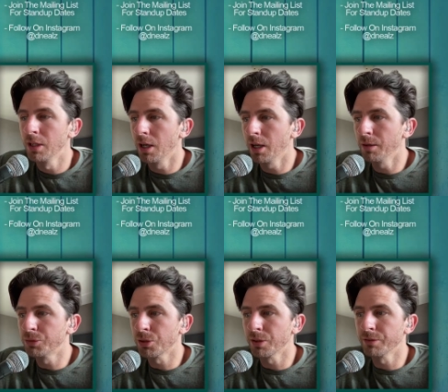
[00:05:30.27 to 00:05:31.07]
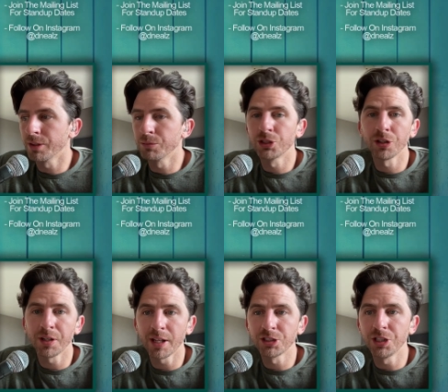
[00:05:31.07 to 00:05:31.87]
um, sort of um, journey
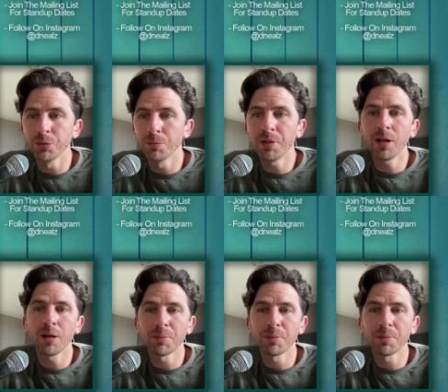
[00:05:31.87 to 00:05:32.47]
that she would be on.